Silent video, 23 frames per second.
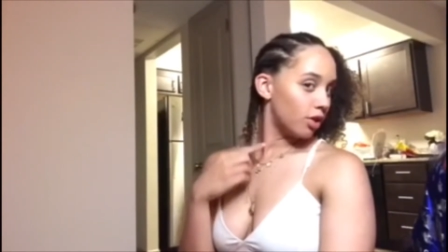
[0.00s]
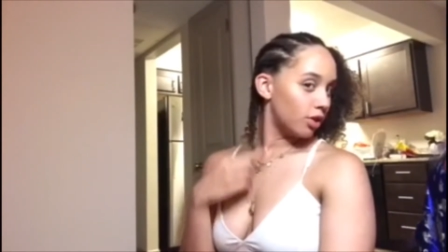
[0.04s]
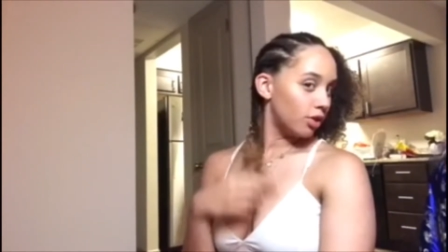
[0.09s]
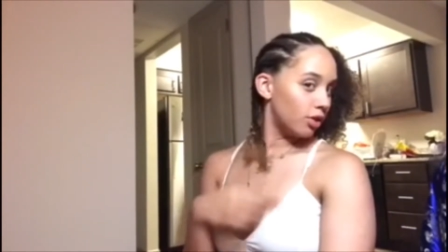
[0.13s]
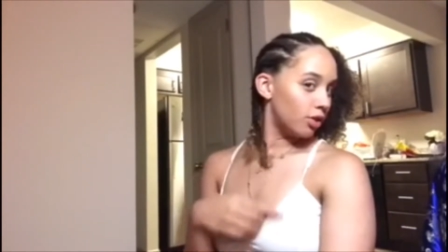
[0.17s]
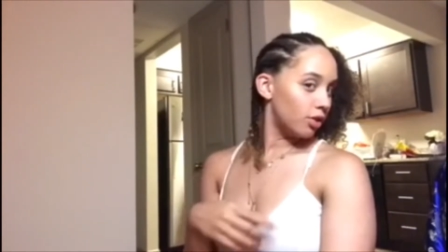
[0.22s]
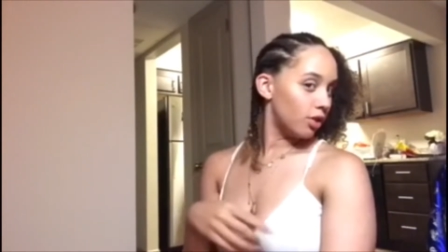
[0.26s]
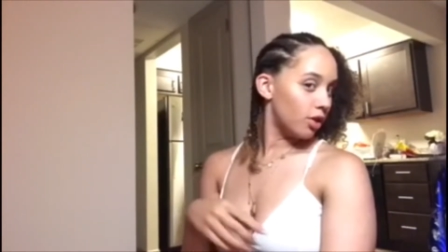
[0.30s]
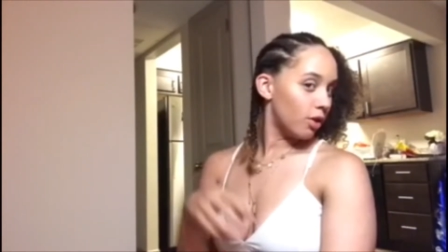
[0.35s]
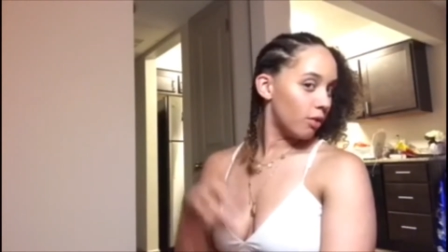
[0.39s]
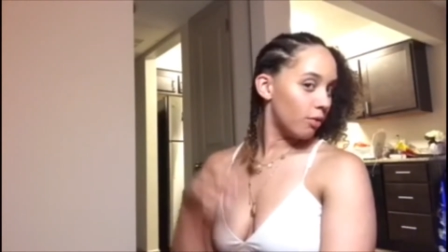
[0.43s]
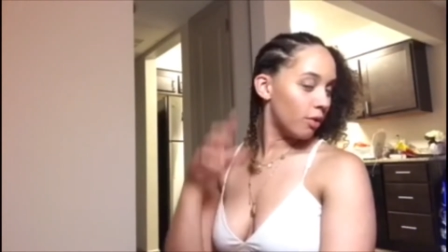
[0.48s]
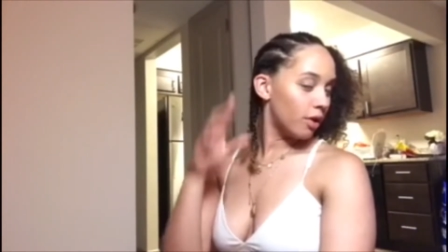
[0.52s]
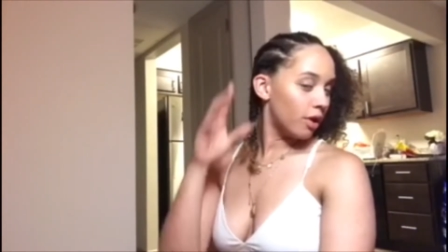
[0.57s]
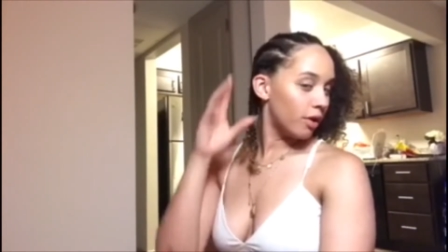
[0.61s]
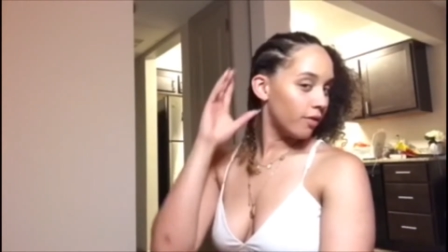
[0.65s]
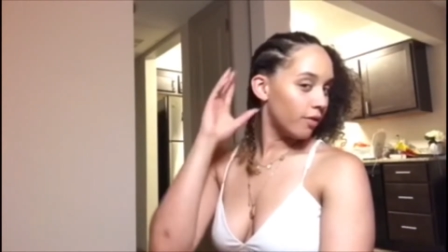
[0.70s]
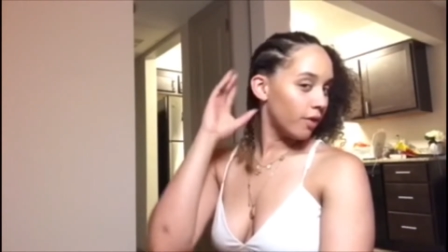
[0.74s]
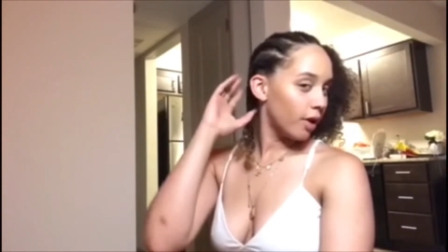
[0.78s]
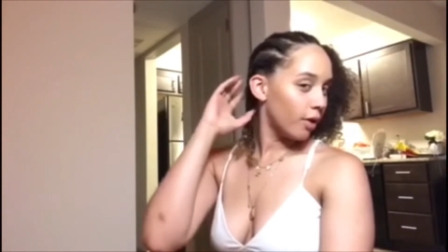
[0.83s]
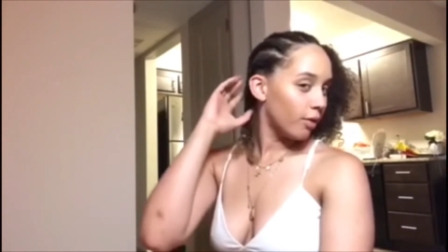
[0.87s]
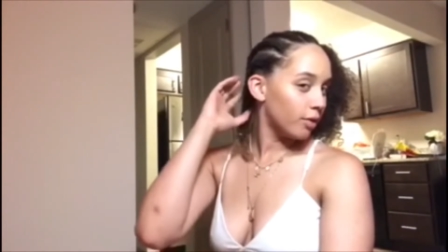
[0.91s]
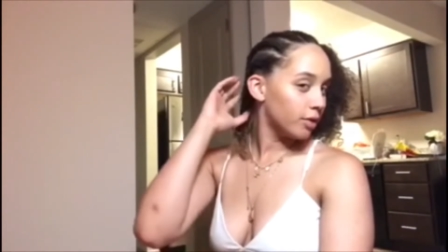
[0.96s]
You know what?
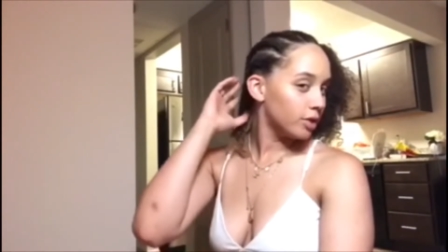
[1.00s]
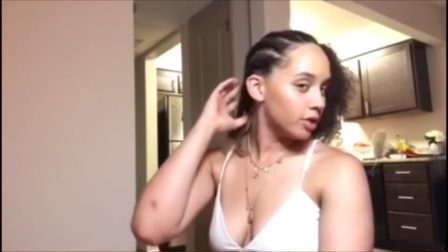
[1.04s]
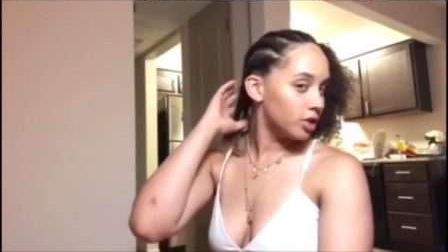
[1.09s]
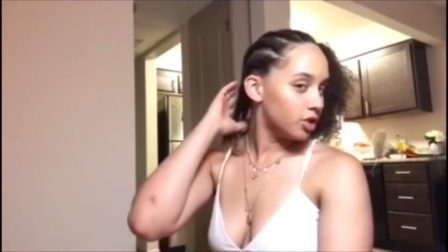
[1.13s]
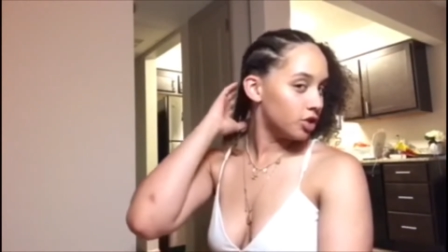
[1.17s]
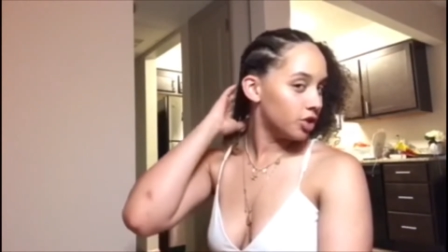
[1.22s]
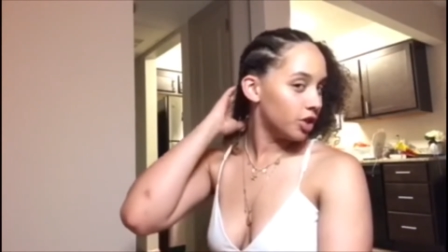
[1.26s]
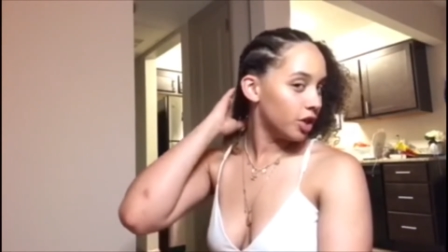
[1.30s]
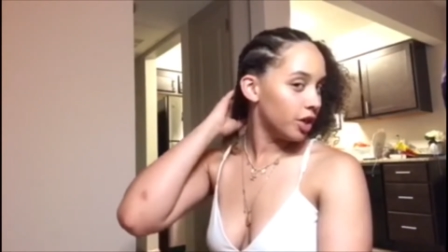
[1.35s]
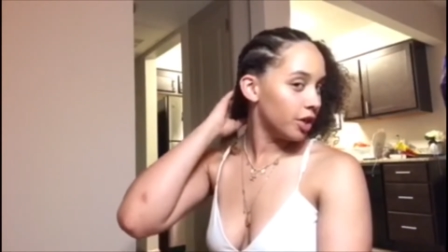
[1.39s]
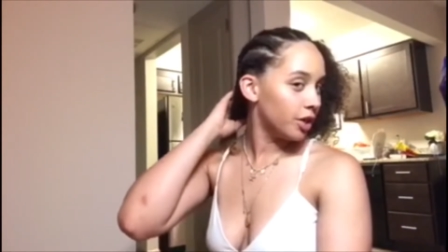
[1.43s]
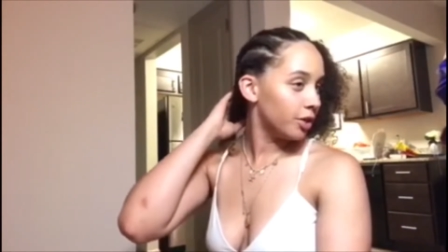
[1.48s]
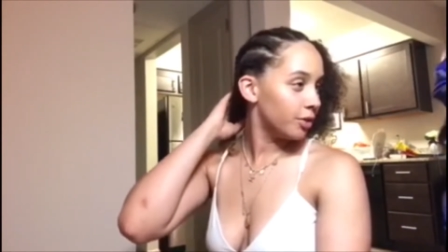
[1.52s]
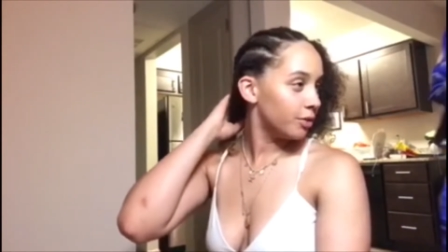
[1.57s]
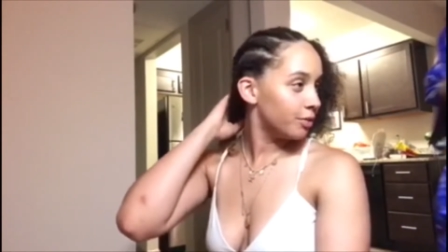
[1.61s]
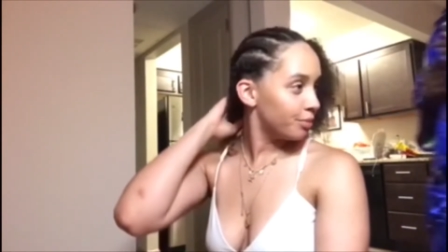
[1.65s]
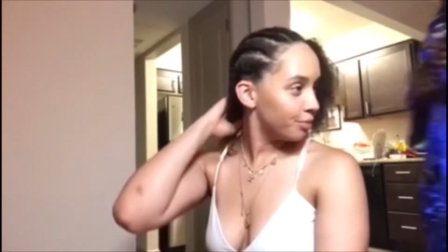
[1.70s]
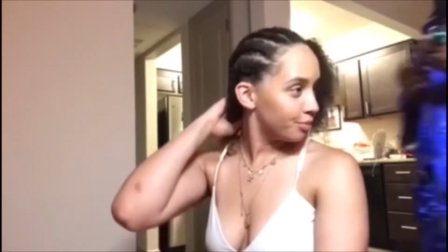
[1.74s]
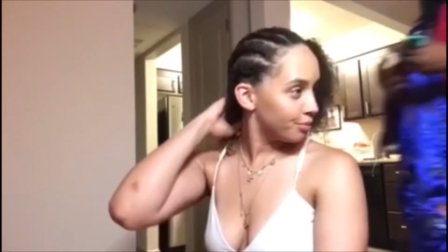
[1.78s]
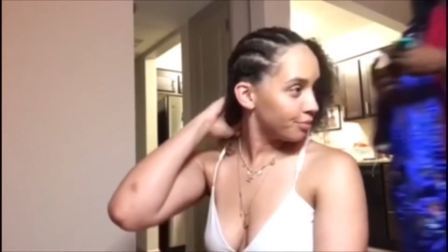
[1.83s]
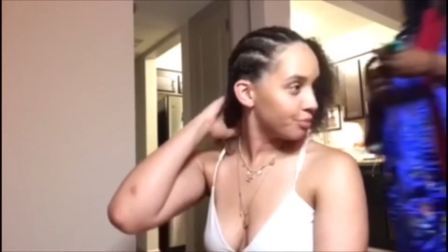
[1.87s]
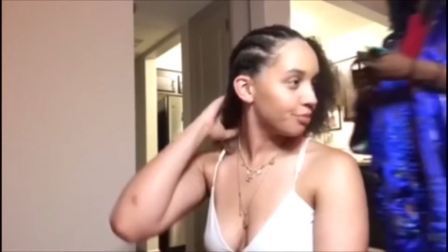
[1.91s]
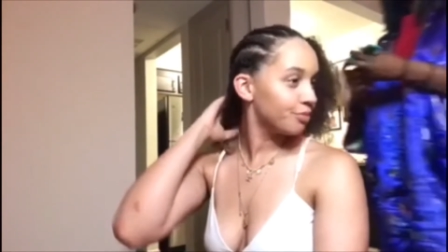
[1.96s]
If I went to jail,
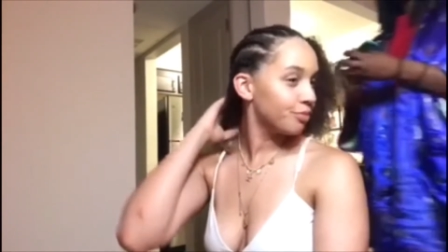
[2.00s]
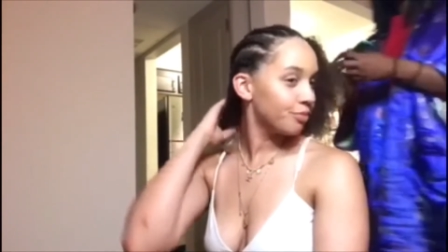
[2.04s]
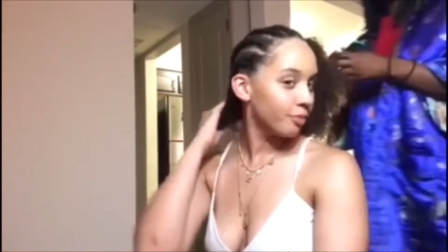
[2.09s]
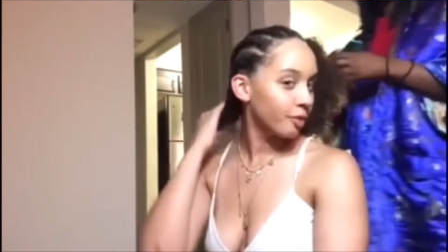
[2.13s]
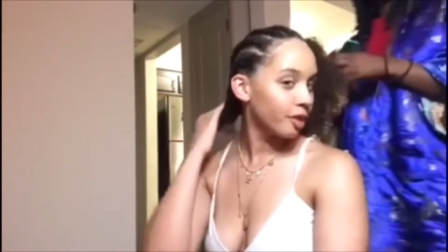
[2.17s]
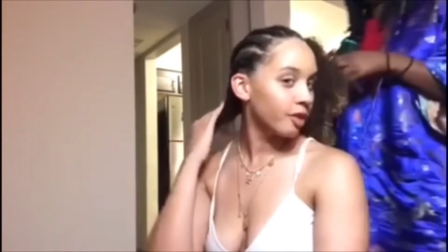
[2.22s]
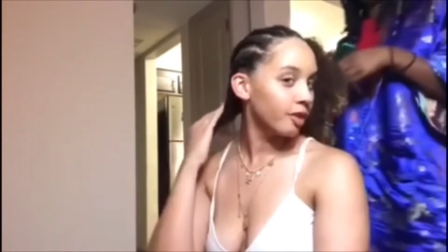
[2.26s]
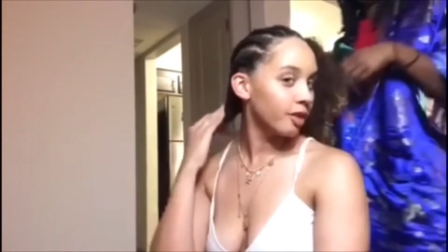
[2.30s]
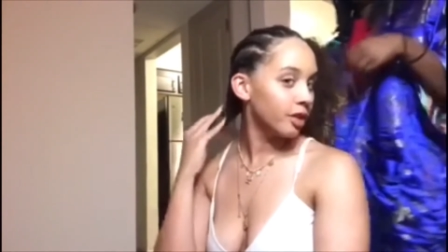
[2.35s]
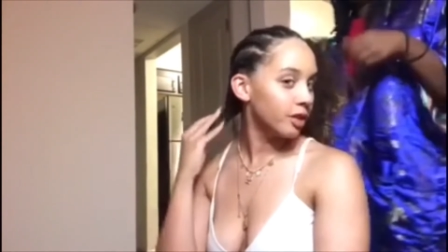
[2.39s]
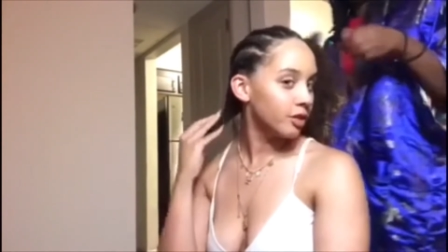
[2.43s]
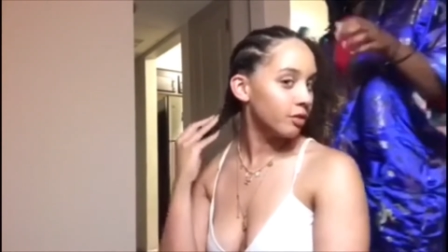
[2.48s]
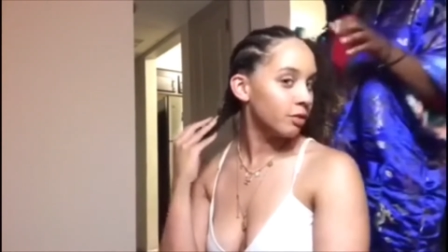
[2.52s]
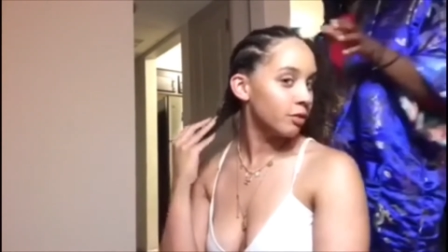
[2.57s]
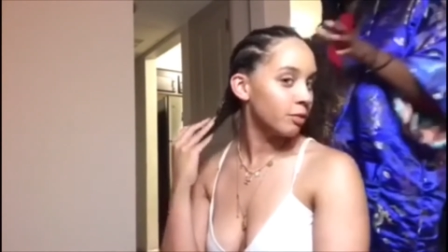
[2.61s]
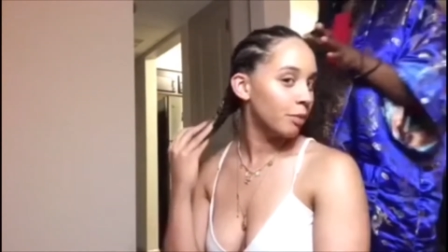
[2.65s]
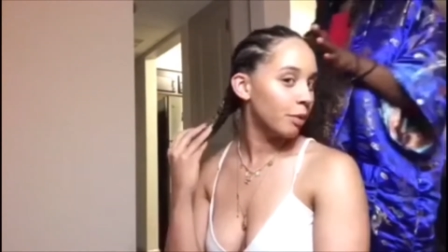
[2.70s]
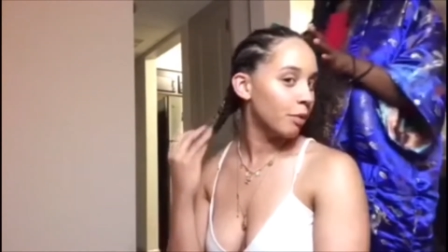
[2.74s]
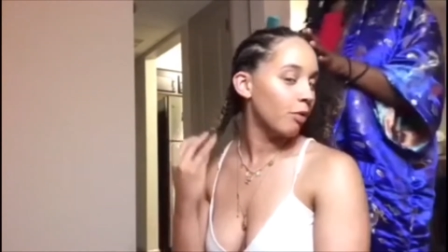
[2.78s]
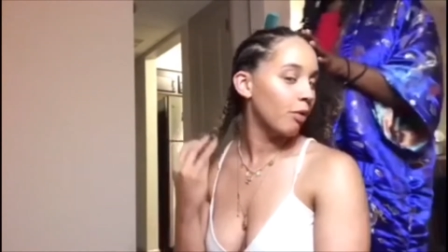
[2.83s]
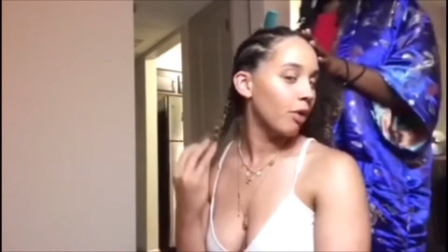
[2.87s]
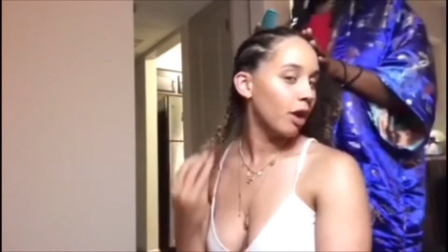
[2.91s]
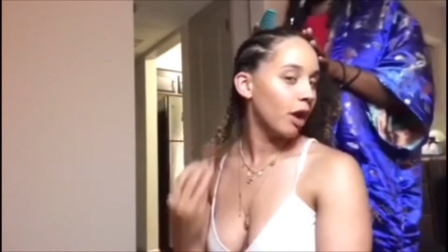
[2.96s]
this would
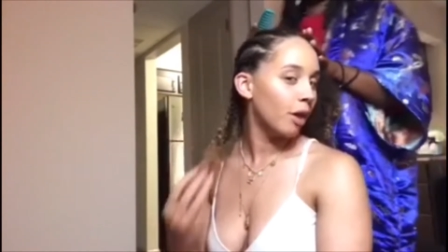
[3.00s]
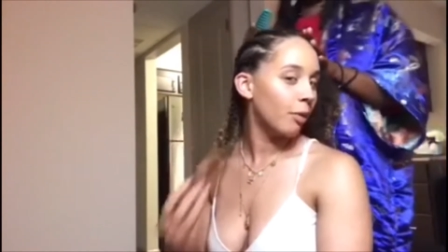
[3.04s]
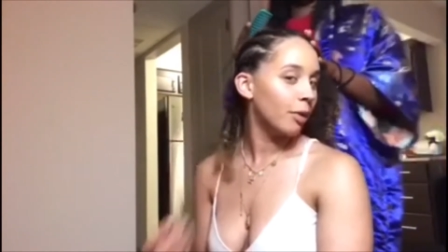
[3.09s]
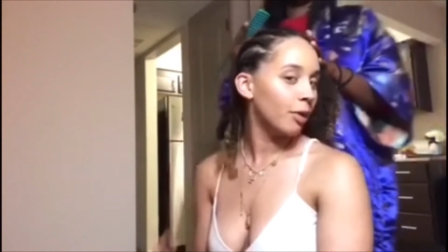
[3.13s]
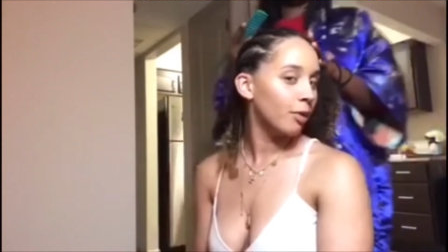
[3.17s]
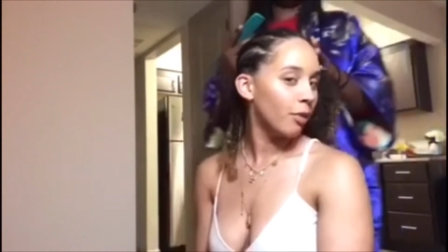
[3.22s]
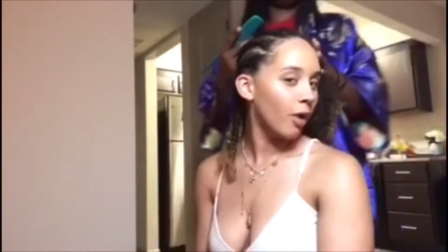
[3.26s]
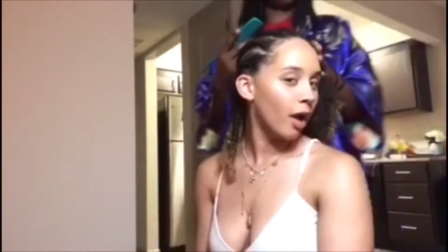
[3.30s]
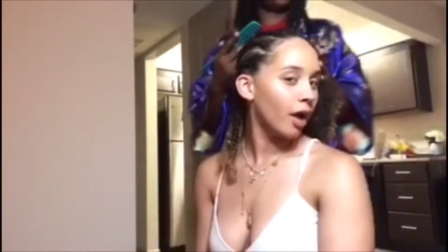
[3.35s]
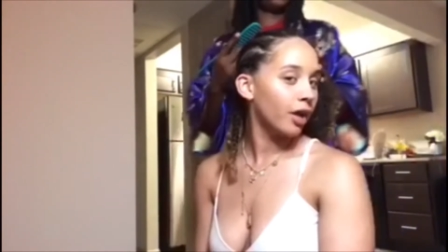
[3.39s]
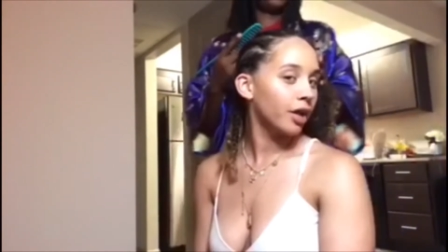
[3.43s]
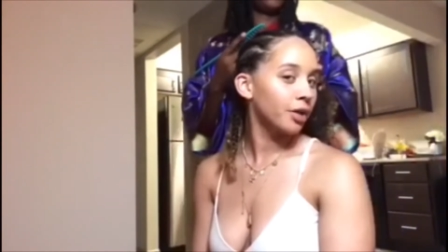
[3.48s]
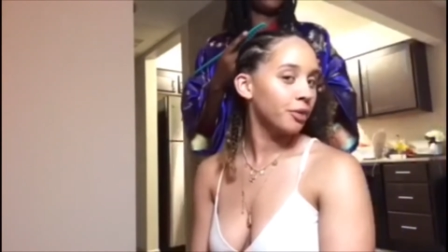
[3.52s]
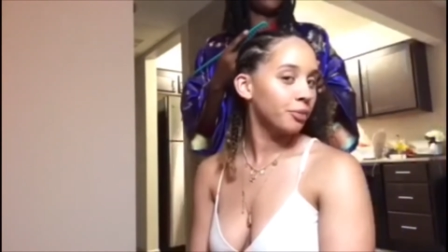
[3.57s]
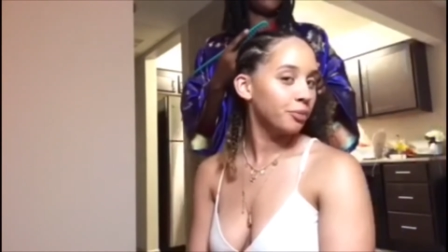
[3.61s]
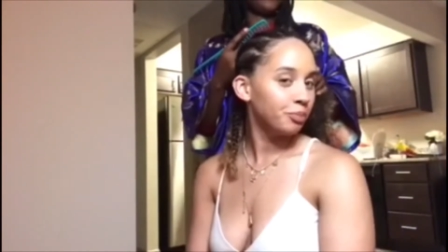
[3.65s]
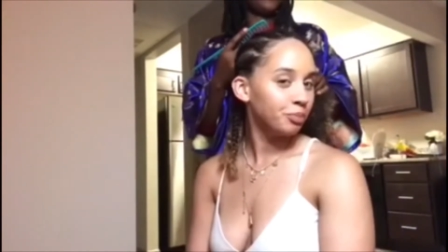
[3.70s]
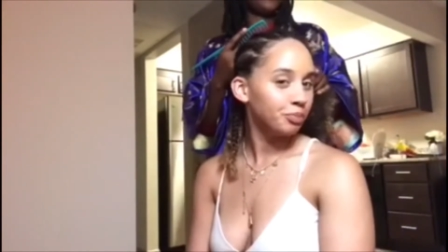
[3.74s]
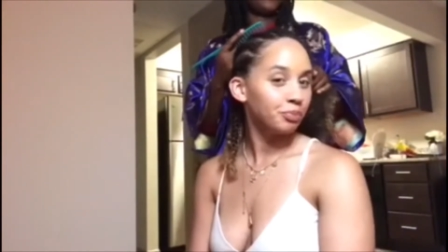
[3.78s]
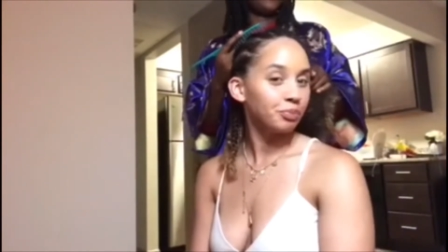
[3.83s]
be what I'd be rocking.